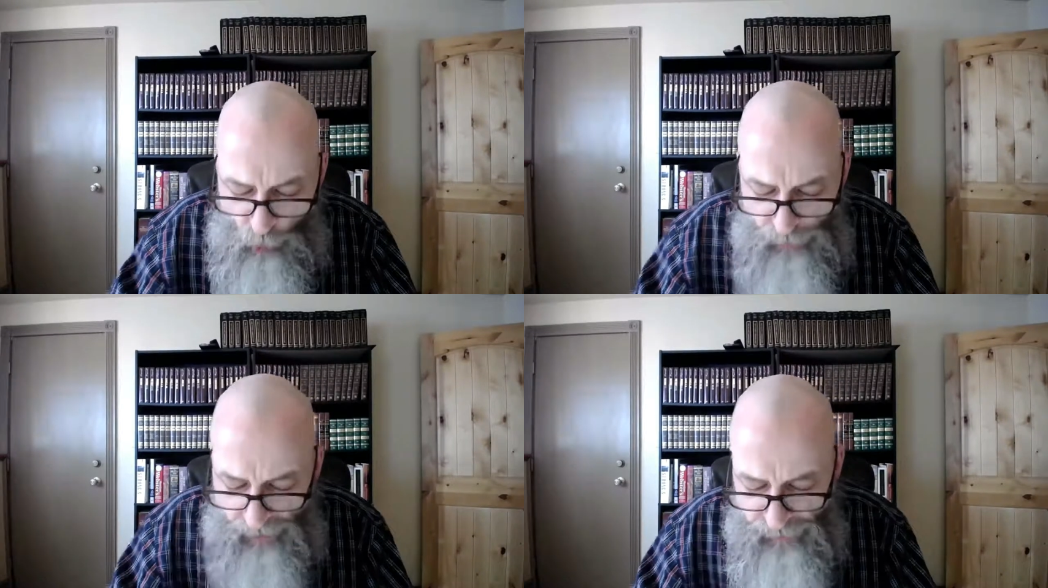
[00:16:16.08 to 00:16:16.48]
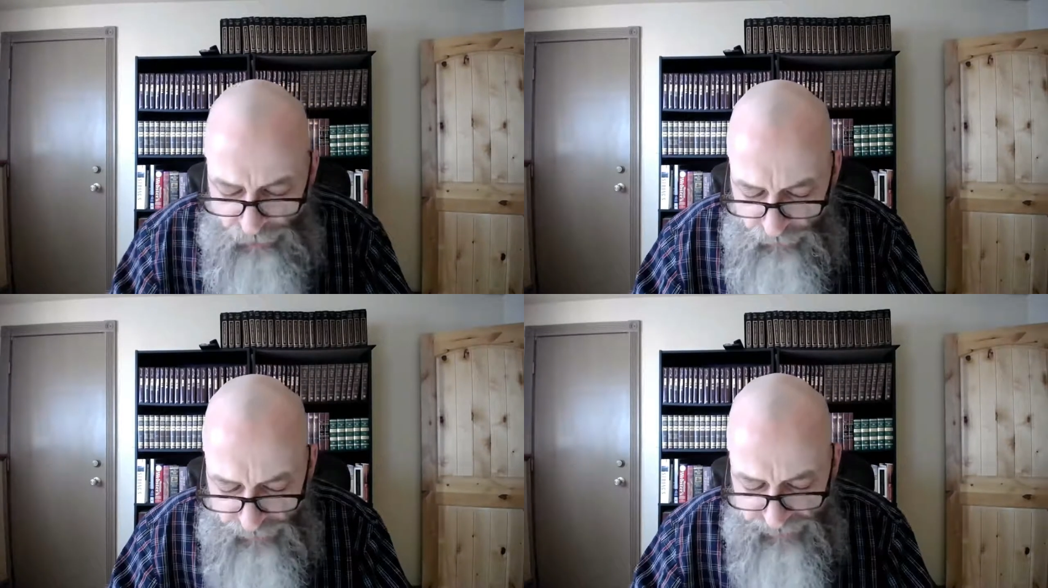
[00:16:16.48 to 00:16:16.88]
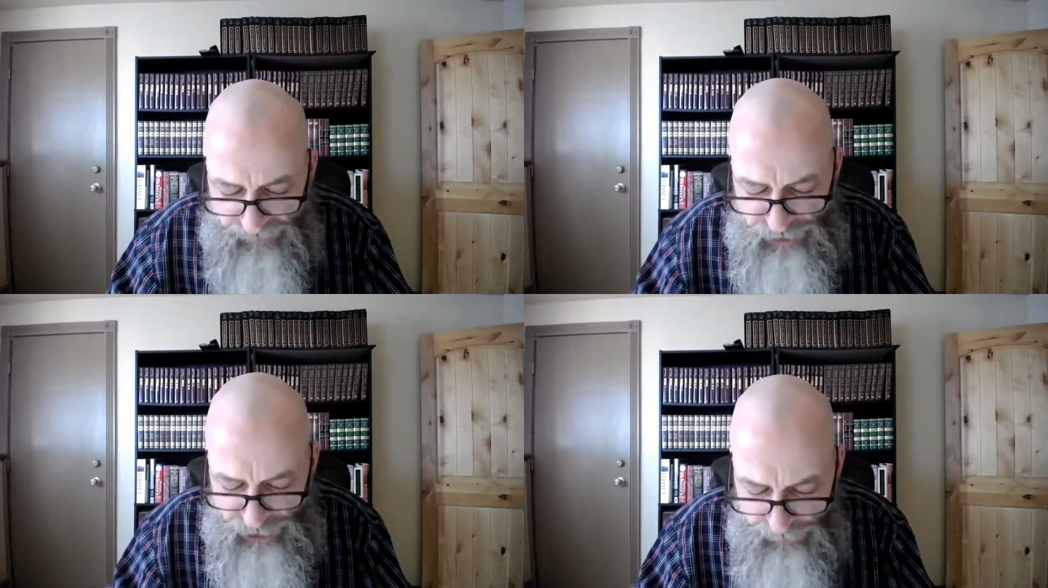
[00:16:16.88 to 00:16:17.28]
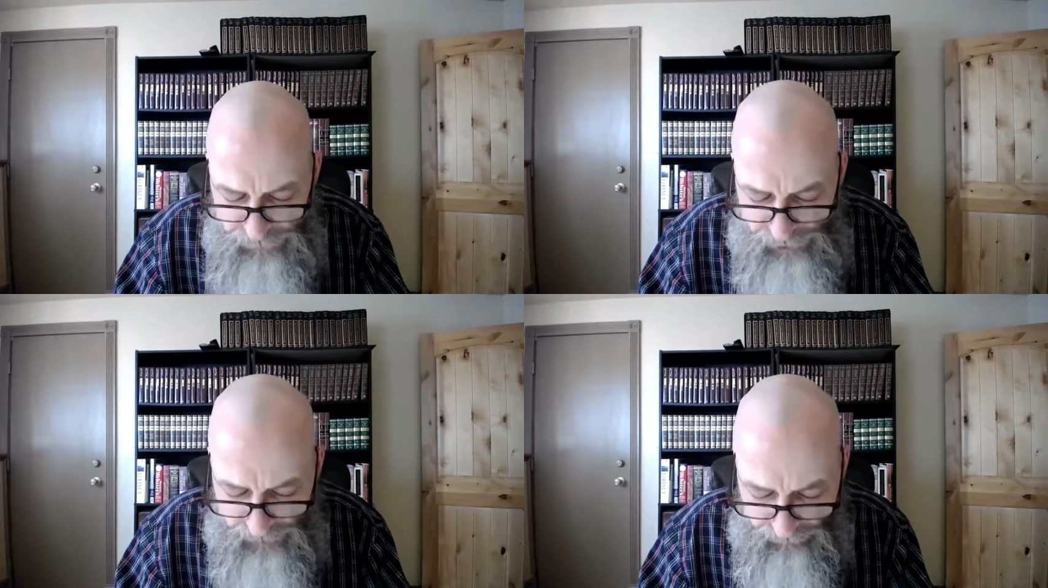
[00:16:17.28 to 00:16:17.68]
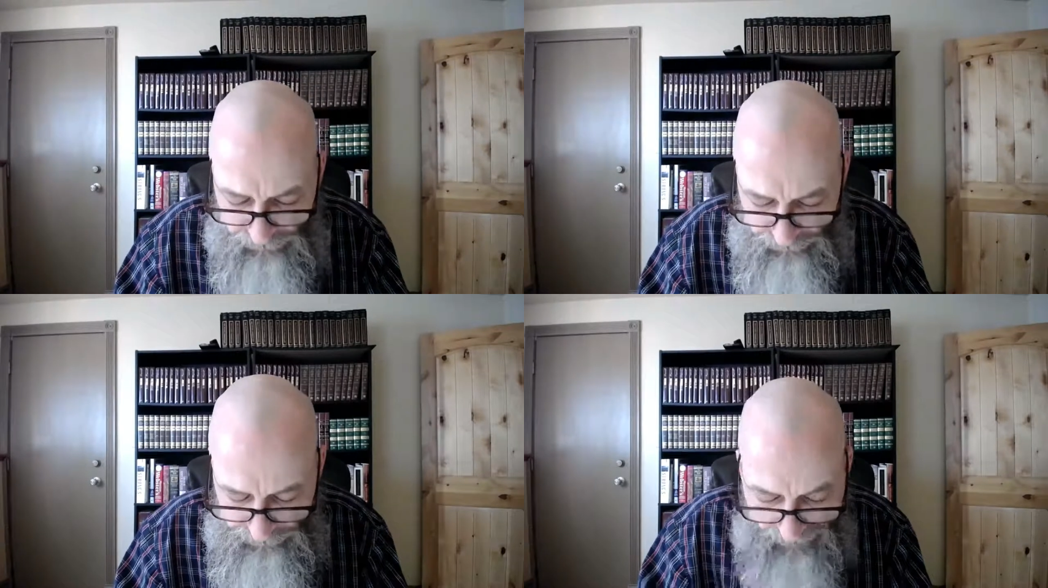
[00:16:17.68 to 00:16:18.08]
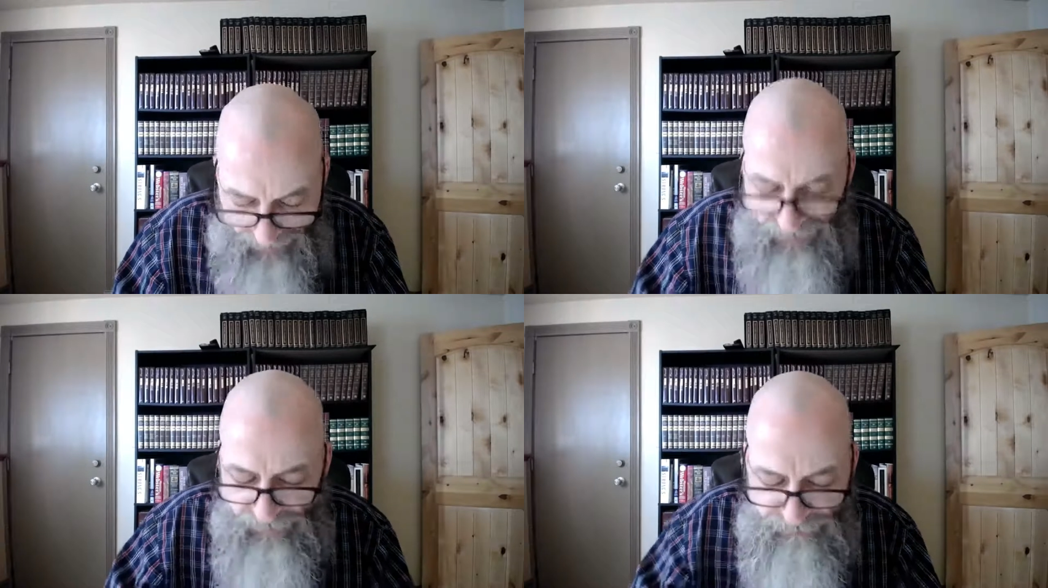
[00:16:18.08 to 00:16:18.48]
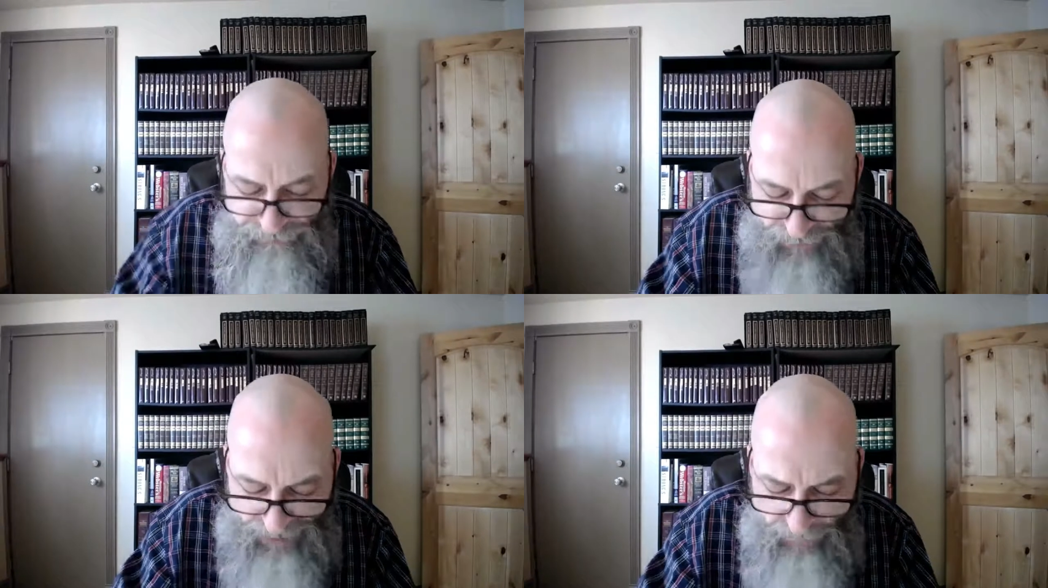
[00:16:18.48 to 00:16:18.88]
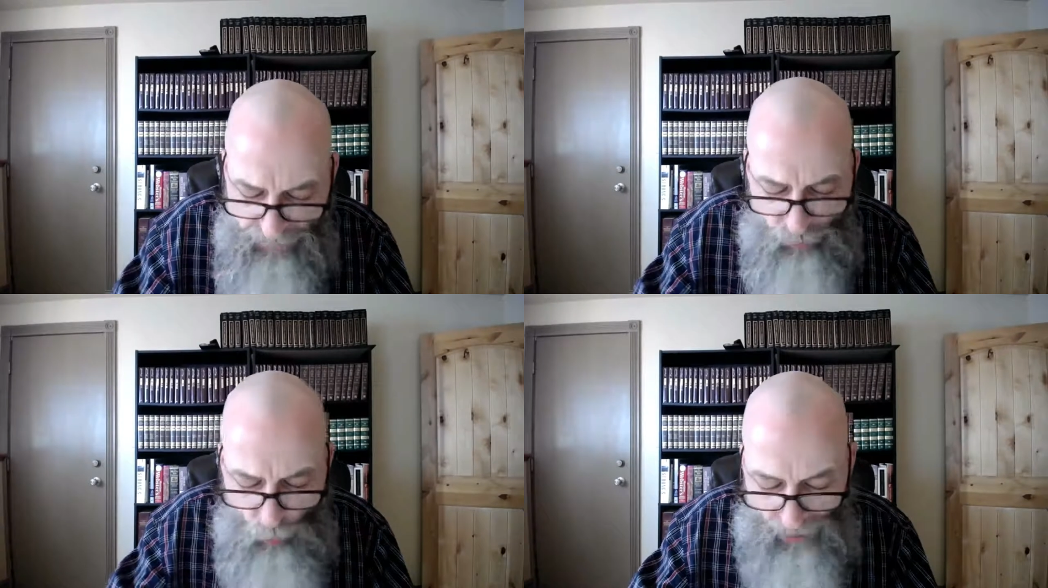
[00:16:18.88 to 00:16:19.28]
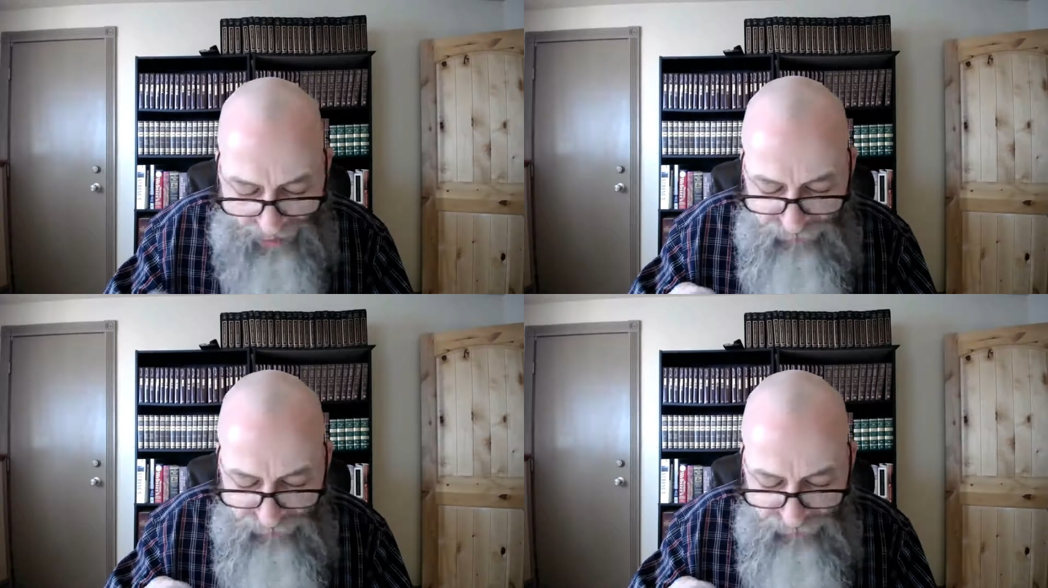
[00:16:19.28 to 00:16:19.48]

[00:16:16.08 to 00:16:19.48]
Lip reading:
No face is visible, so there are no lips to read.